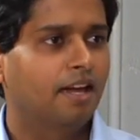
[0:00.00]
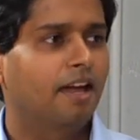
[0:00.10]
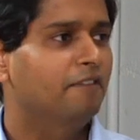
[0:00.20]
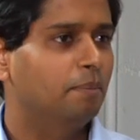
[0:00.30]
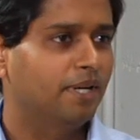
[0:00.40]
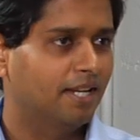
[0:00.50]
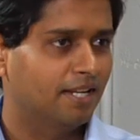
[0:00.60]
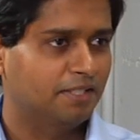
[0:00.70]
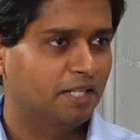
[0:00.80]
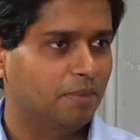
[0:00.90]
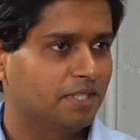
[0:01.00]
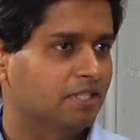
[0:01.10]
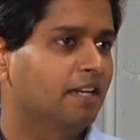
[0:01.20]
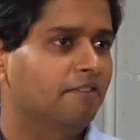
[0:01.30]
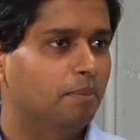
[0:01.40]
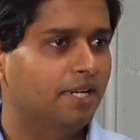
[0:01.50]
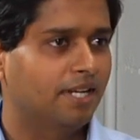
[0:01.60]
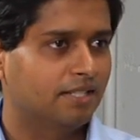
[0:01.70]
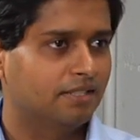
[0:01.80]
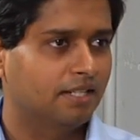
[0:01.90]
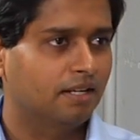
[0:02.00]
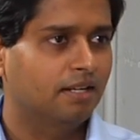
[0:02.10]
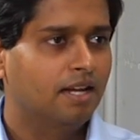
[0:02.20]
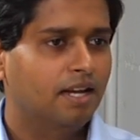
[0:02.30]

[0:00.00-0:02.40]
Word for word: everybody has databases. Everybody has data.